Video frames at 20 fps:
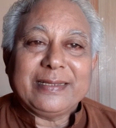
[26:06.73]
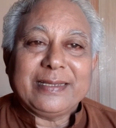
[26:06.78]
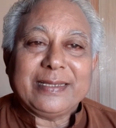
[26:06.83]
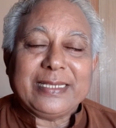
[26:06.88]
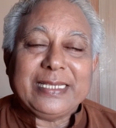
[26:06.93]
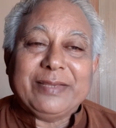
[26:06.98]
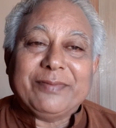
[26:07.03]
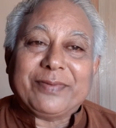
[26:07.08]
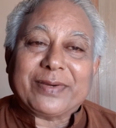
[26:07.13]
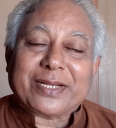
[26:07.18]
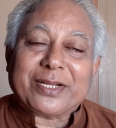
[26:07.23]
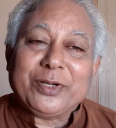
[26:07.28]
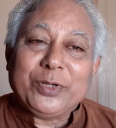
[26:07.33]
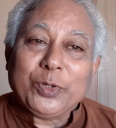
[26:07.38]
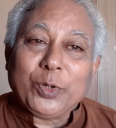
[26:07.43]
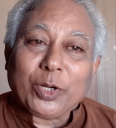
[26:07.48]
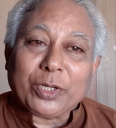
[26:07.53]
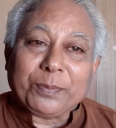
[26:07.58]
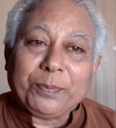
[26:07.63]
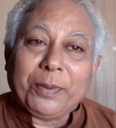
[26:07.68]
your
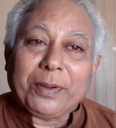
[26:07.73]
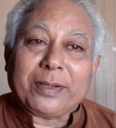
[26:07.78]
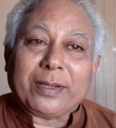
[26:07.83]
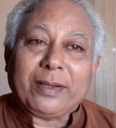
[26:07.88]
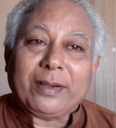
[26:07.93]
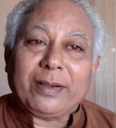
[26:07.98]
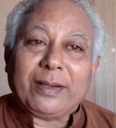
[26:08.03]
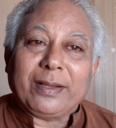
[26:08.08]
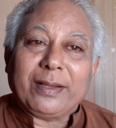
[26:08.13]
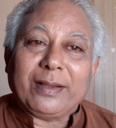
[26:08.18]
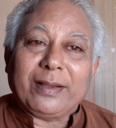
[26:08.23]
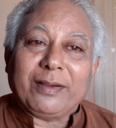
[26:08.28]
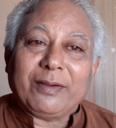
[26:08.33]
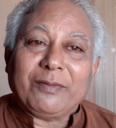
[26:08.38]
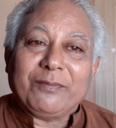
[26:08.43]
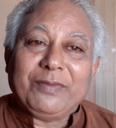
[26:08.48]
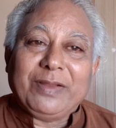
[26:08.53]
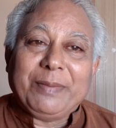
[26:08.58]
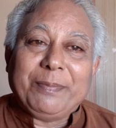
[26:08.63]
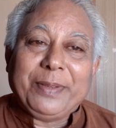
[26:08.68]
notebook
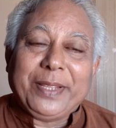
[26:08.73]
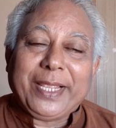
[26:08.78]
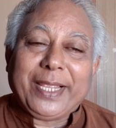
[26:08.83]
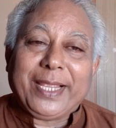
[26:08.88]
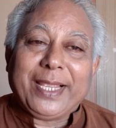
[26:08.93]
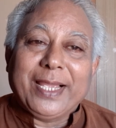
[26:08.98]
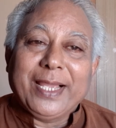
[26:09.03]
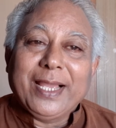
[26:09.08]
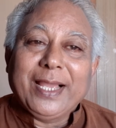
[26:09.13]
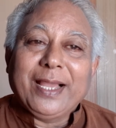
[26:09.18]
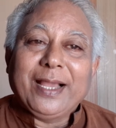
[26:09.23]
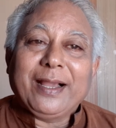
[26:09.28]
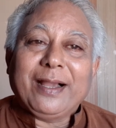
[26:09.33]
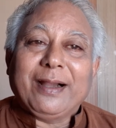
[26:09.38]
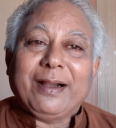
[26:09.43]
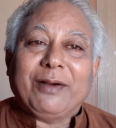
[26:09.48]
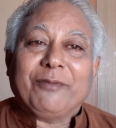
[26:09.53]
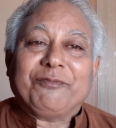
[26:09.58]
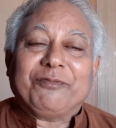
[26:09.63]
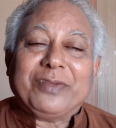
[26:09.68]
will be
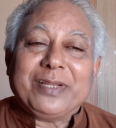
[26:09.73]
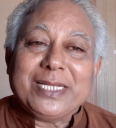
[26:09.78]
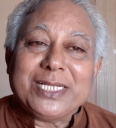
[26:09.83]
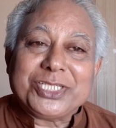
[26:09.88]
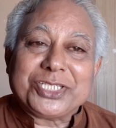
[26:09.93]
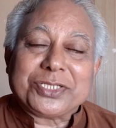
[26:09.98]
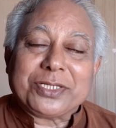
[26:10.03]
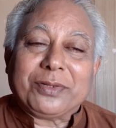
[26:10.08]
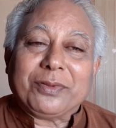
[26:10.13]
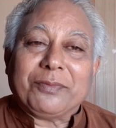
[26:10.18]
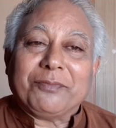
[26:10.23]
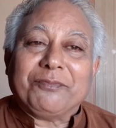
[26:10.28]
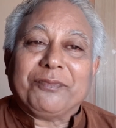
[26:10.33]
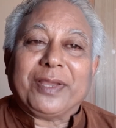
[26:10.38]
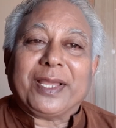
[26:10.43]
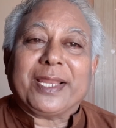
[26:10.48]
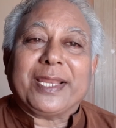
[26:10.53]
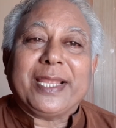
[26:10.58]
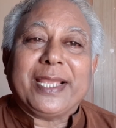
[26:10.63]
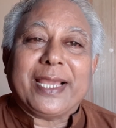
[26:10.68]
finished
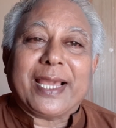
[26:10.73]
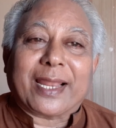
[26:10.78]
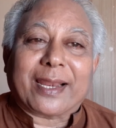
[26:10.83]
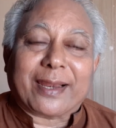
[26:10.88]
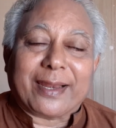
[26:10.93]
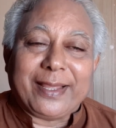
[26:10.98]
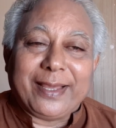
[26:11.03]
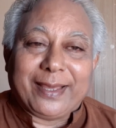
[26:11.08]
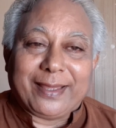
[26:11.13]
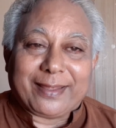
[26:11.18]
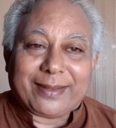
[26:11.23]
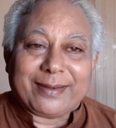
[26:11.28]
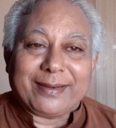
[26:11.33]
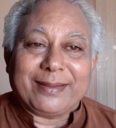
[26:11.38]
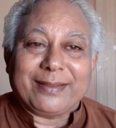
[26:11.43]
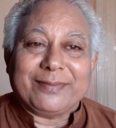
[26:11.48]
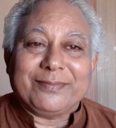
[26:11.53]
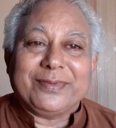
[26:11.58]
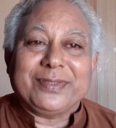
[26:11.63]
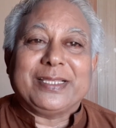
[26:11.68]
very earlier,
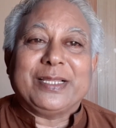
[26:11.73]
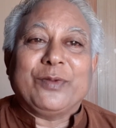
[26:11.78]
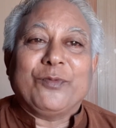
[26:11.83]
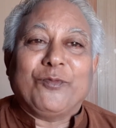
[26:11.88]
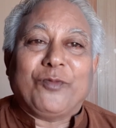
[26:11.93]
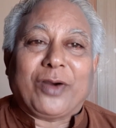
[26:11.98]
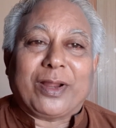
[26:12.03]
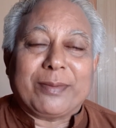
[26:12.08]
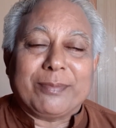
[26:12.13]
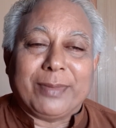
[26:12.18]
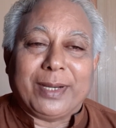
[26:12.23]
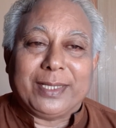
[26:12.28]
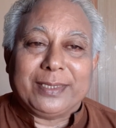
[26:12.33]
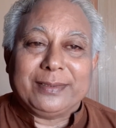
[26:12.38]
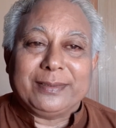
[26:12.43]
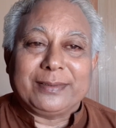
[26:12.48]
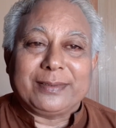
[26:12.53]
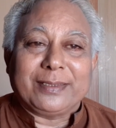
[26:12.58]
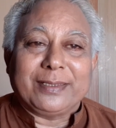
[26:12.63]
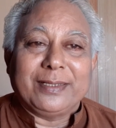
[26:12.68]
within 1
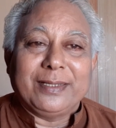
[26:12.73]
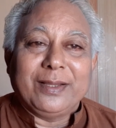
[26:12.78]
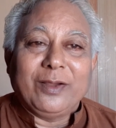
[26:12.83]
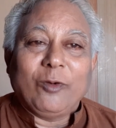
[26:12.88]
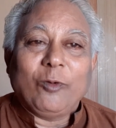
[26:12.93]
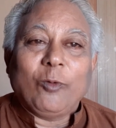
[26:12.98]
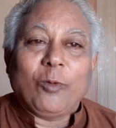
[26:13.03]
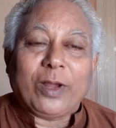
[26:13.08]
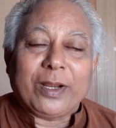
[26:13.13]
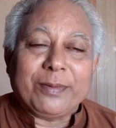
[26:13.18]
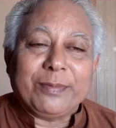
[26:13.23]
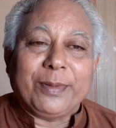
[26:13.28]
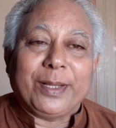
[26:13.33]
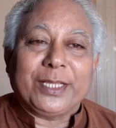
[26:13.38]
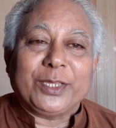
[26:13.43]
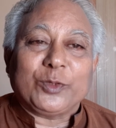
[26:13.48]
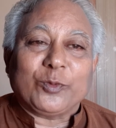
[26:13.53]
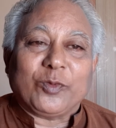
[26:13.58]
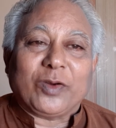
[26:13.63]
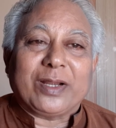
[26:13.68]
month. 1
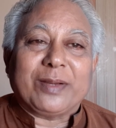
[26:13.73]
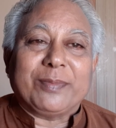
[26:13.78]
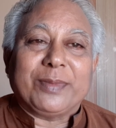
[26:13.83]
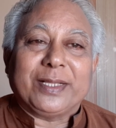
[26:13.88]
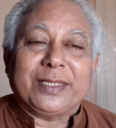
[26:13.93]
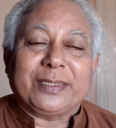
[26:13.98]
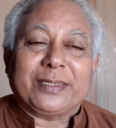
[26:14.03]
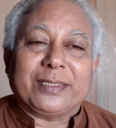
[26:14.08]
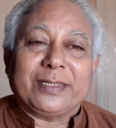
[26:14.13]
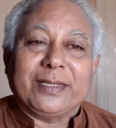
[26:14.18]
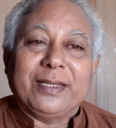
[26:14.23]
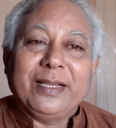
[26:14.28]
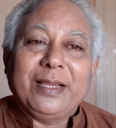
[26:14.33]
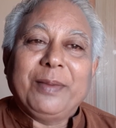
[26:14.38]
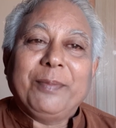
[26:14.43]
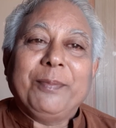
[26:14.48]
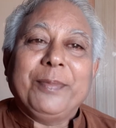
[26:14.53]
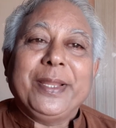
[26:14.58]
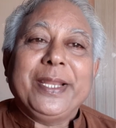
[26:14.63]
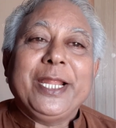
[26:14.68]
month,
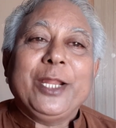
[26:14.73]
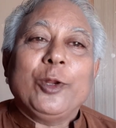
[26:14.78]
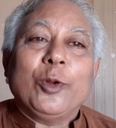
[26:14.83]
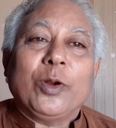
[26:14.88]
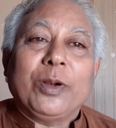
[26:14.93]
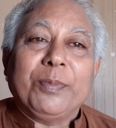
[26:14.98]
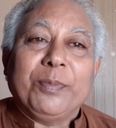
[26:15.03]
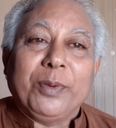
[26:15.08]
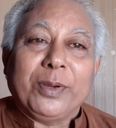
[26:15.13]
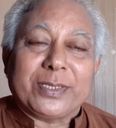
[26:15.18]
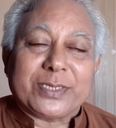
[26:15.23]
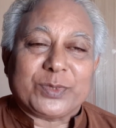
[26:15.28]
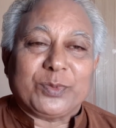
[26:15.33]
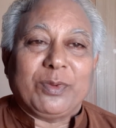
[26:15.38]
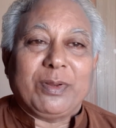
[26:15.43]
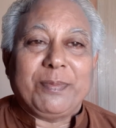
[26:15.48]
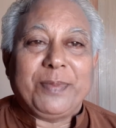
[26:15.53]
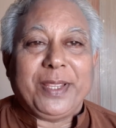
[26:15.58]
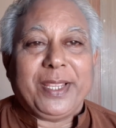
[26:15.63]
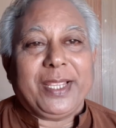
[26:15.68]
many notebooks
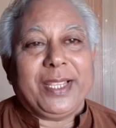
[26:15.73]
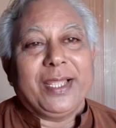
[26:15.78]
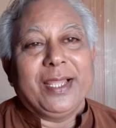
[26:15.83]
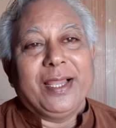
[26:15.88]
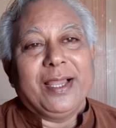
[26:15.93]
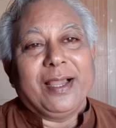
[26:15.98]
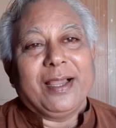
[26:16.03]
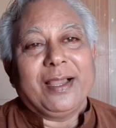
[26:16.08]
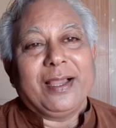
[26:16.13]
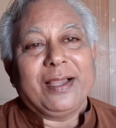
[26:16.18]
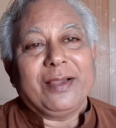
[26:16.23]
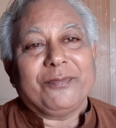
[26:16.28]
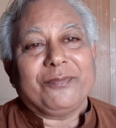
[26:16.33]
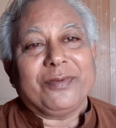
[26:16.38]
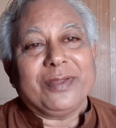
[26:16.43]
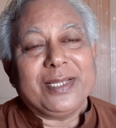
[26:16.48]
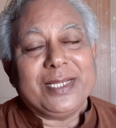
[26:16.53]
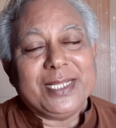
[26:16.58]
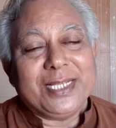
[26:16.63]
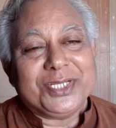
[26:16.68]
will be
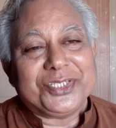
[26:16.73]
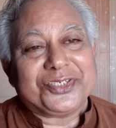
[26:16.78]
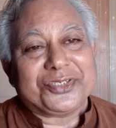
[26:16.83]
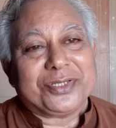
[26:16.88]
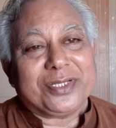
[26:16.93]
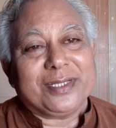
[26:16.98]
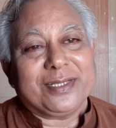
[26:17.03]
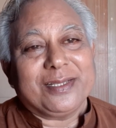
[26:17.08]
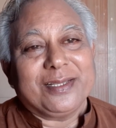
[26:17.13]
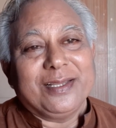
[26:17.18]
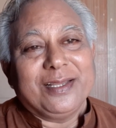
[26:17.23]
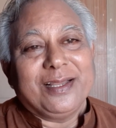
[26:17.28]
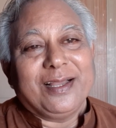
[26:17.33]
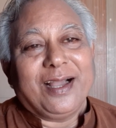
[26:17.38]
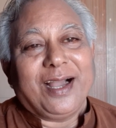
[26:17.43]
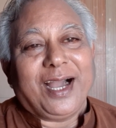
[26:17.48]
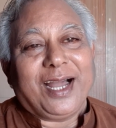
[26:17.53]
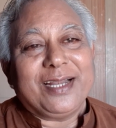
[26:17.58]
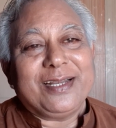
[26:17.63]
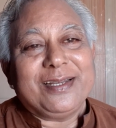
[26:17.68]
finished,
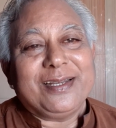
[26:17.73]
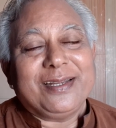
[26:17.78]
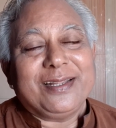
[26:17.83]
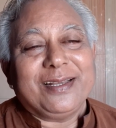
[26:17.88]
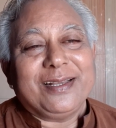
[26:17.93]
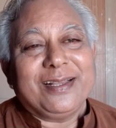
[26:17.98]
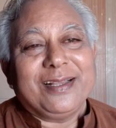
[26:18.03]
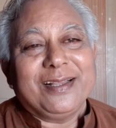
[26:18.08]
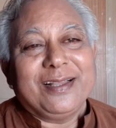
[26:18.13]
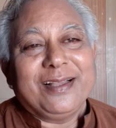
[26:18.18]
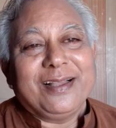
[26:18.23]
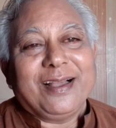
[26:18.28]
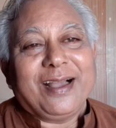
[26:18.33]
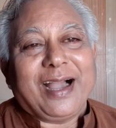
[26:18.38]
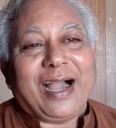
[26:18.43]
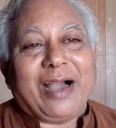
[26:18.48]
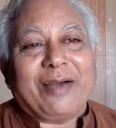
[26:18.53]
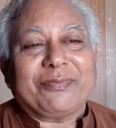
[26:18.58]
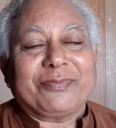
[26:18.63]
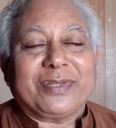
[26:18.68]
and
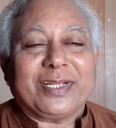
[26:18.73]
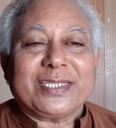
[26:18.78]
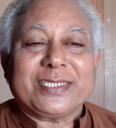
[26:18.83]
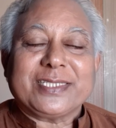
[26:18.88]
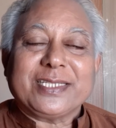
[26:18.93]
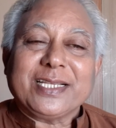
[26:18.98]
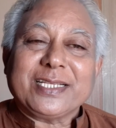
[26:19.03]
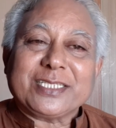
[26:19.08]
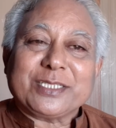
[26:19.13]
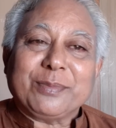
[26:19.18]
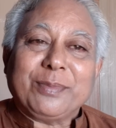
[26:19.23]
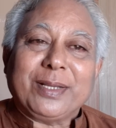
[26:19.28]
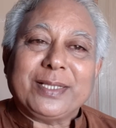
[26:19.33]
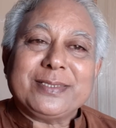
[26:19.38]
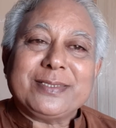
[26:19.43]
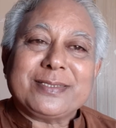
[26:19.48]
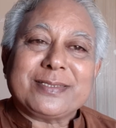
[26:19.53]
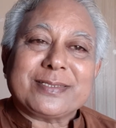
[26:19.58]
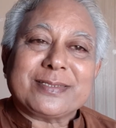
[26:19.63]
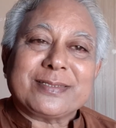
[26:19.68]
after 6
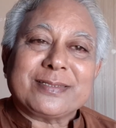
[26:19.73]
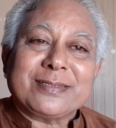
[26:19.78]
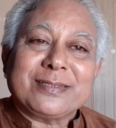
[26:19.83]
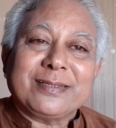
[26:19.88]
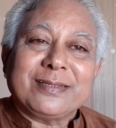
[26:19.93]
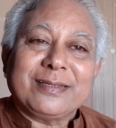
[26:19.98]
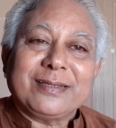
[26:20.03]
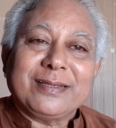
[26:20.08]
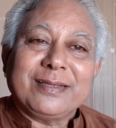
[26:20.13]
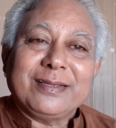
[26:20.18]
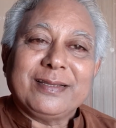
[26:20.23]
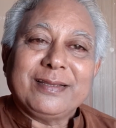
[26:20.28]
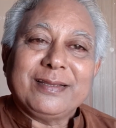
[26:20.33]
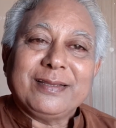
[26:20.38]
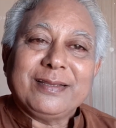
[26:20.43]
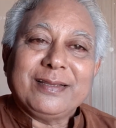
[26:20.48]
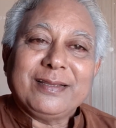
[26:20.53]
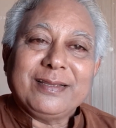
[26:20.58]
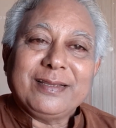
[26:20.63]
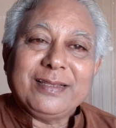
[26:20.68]
months,
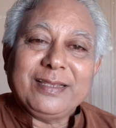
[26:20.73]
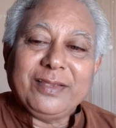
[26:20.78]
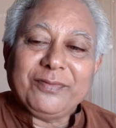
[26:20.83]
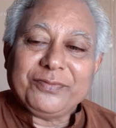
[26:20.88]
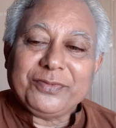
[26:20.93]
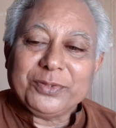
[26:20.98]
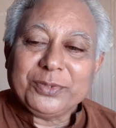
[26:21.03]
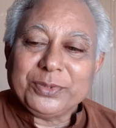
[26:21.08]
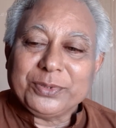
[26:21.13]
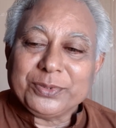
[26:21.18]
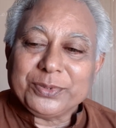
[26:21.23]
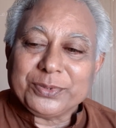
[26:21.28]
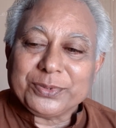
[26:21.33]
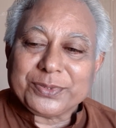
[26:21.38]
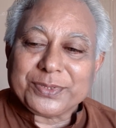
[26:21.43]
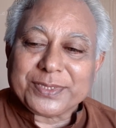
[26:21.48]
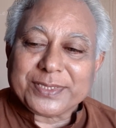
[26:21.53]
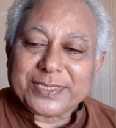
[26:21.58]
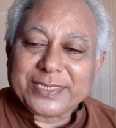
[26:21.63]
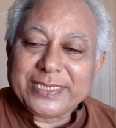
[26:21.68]
if you
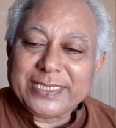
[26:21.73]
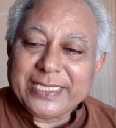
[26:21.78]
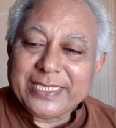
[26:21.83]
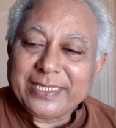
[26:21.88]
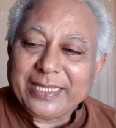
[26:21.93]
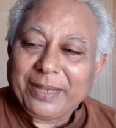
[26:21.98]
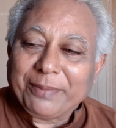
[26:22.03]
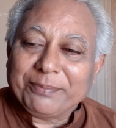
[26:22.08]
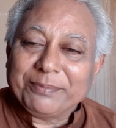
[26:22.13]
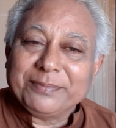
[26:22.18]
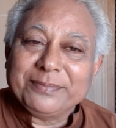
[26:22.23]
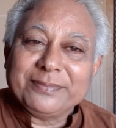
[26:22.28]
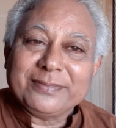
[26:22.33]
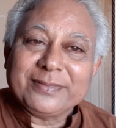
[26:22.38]
see them,